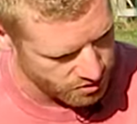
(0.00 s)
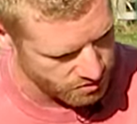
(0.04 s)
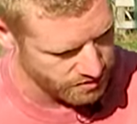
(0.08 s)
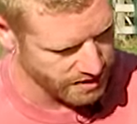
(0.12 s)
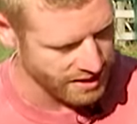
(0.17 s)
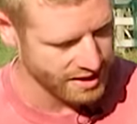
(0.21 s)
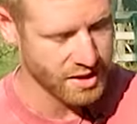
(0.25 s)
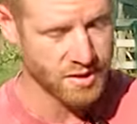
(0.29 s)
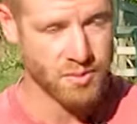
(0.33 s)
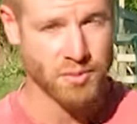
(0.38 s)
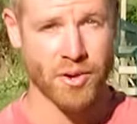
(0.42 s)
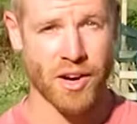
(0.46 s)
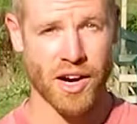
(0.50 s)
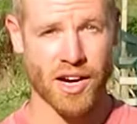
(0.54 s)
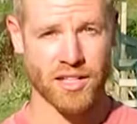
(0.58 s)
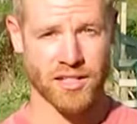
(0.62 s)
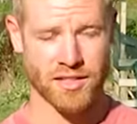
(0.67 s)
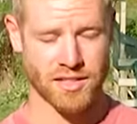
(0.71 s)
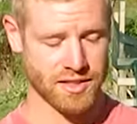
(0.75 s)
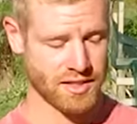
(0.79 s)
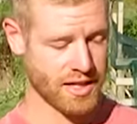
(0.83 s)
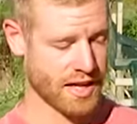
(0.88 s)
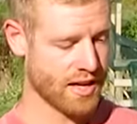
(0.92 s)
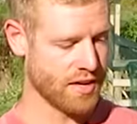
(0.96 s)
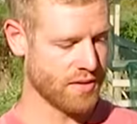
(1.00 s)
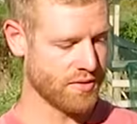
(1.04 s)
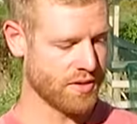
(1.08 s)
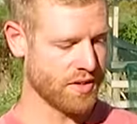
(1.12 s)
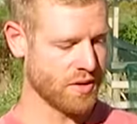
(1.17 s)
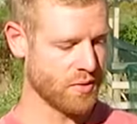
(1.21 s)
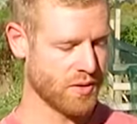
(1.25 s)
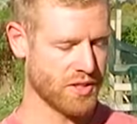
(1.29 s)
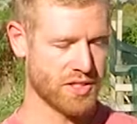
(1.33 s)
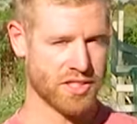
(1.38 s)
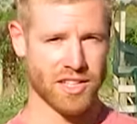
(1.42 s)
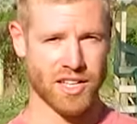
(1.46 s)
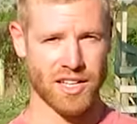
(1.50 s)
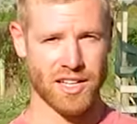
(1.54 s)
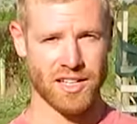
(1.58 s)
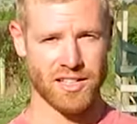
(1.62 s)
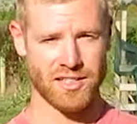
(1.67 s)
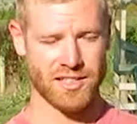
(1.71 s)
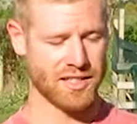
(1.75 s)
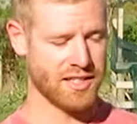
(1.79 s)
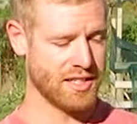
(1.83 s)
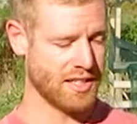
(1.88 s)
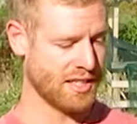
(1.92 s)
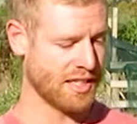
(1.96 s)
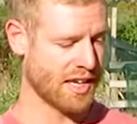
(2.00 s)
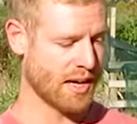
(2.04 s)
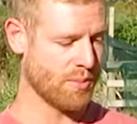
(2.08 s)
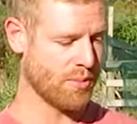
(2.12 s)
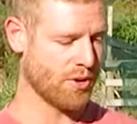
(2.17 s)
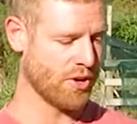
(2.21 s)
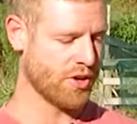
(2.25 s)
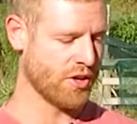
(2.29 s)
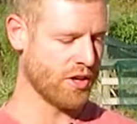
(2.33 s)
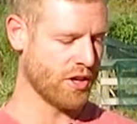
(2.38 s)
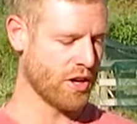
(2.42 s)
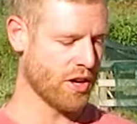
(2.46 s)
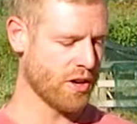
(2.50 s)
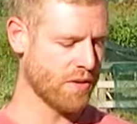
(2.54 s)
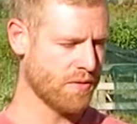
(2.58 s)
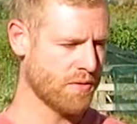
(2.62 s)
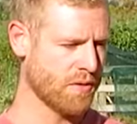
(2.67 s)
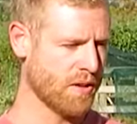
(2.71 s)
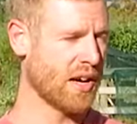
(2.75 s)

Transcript: random branches out of it, which I didn't end up pruning off,